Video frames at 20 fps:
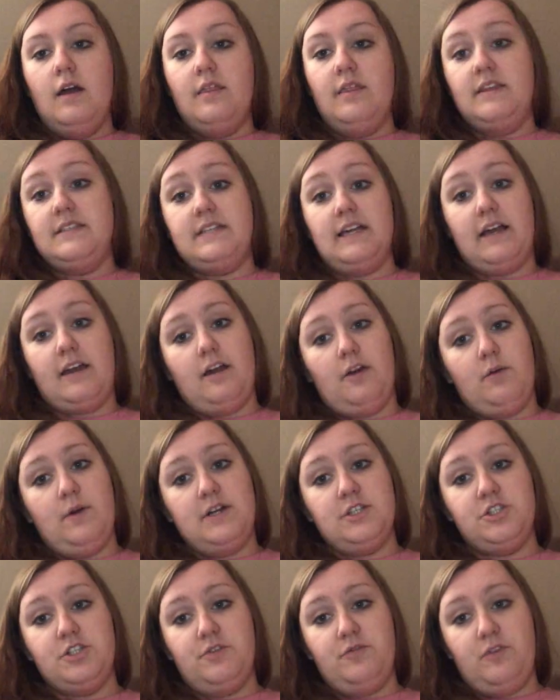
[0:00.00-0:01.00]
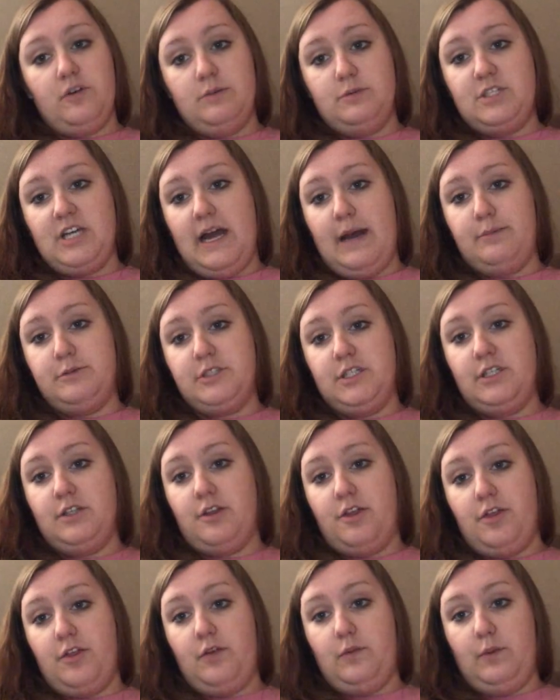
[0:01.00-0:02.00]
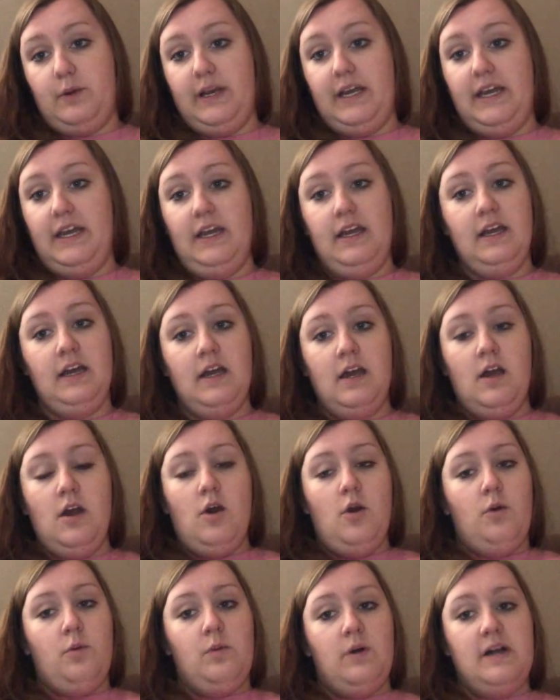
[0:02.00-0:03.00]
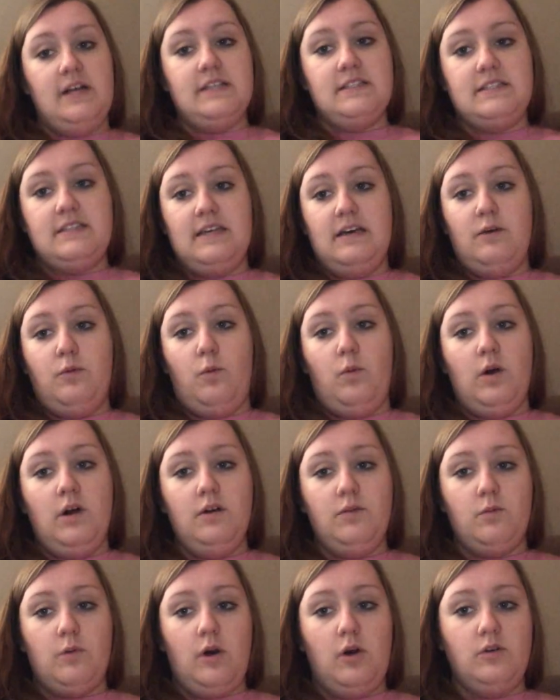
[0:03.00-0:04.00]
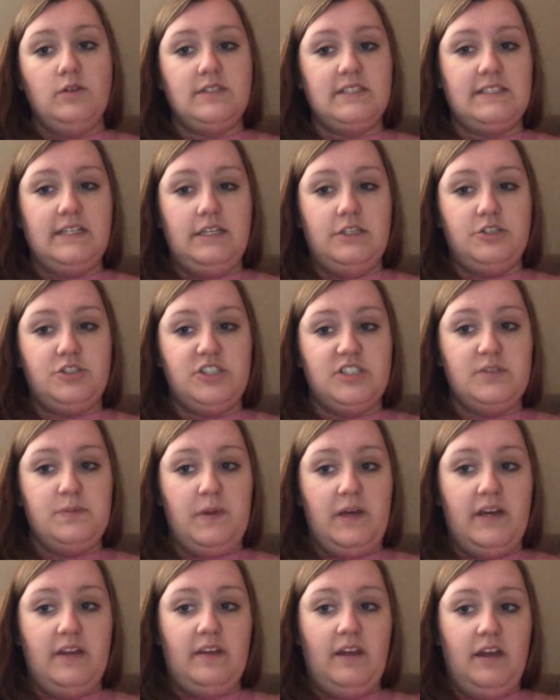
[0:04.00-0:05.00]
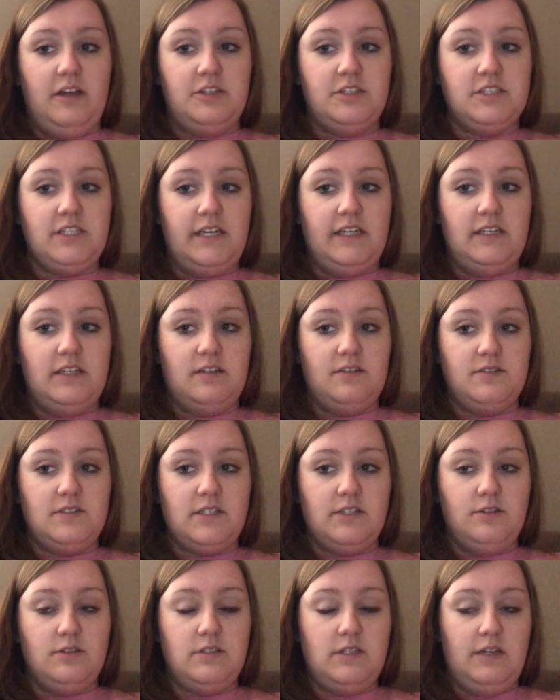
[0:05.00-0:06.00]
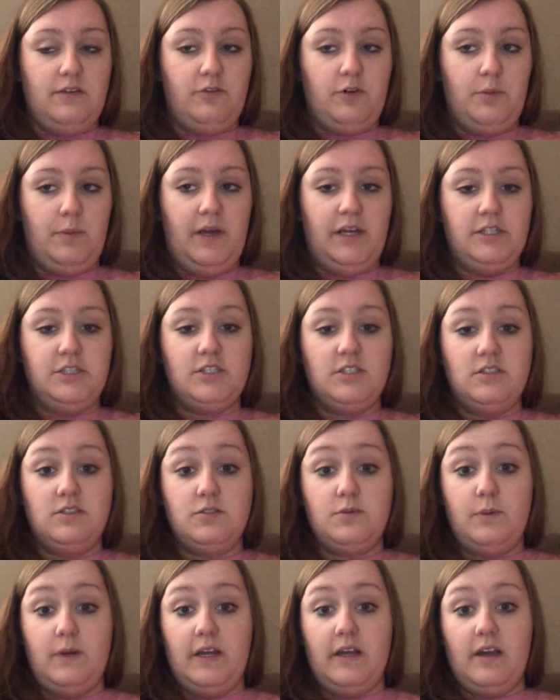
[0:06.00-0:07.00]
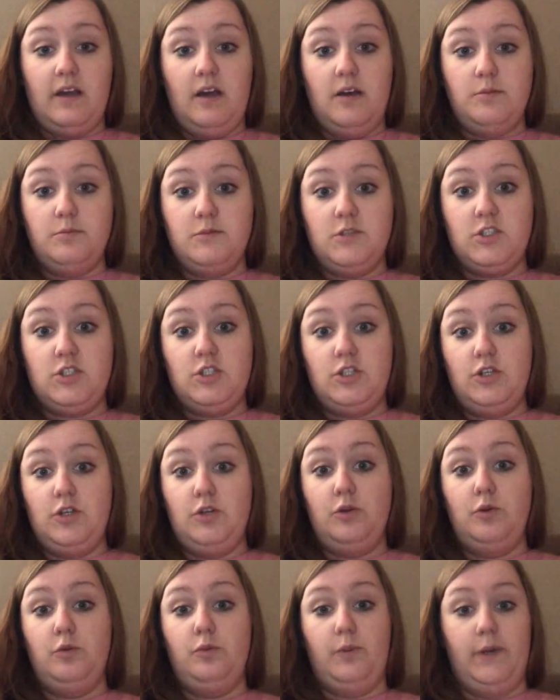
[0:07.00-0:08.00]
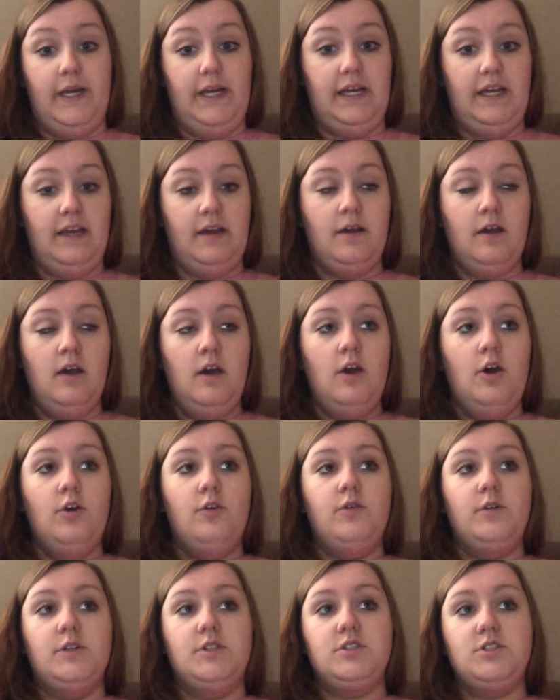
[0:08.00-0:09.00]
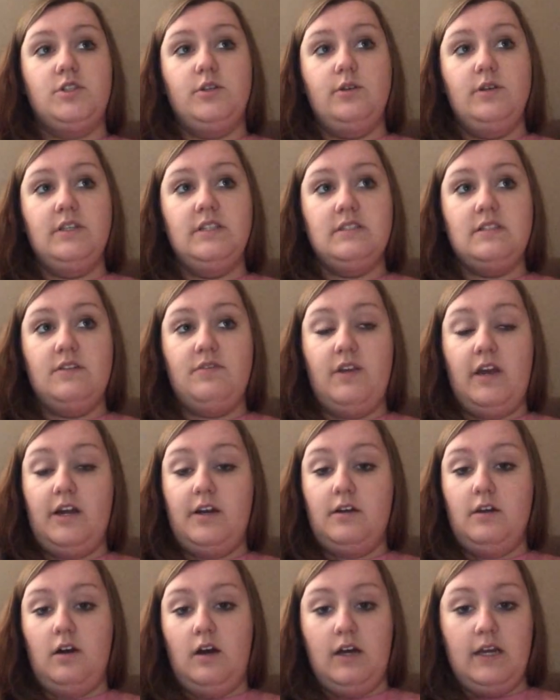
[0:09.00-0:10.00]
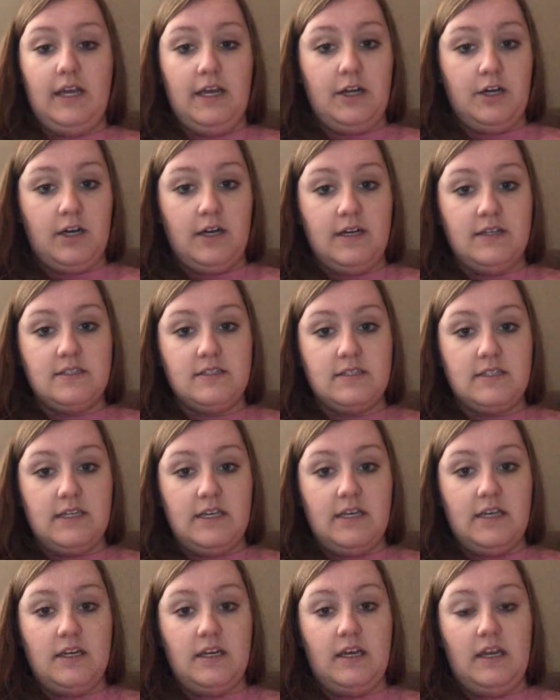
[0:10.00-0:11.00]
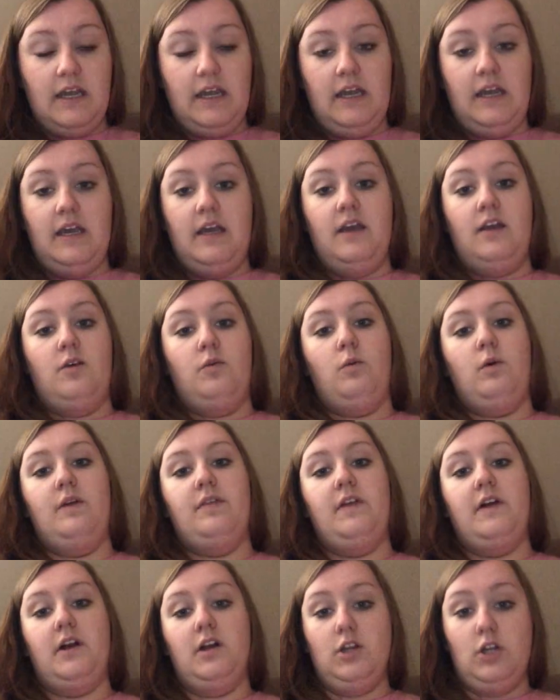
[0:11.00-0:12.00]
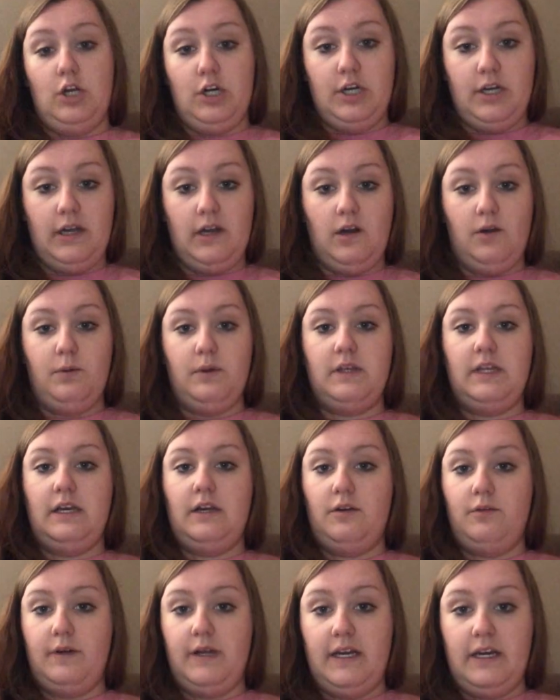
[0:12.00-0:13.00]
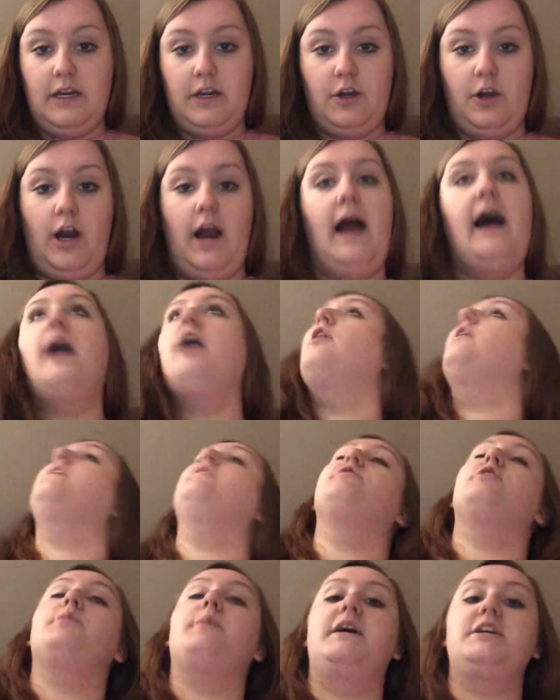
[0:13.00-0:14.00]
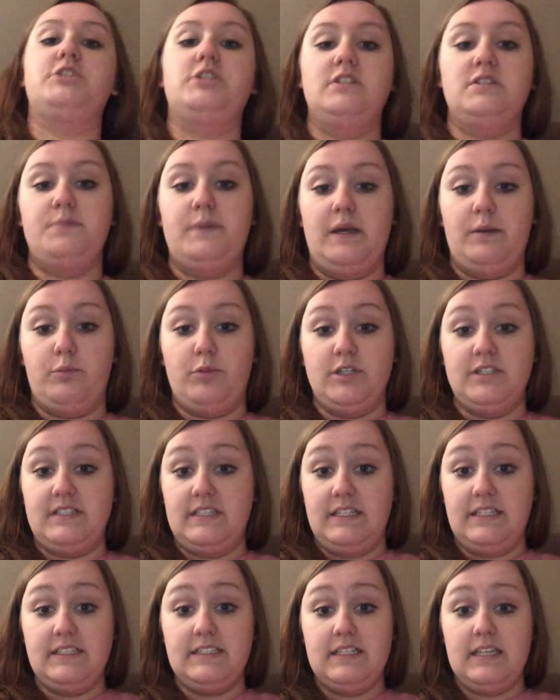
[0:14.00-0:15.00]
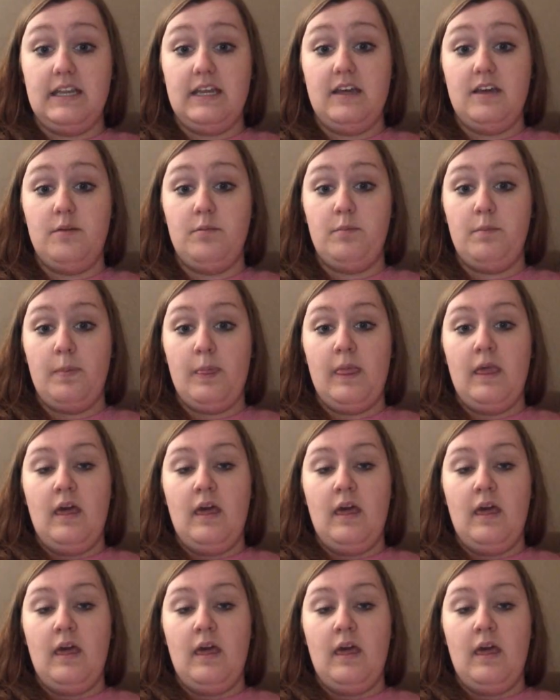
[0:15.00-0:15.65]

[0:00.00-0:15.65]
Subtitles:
The second question from chapter 3 was that what role does interest play in the understanding of skills and informations when it comes to reading? For students, if they are not interested in what they are learning or what they are reading or how information is being presented to them,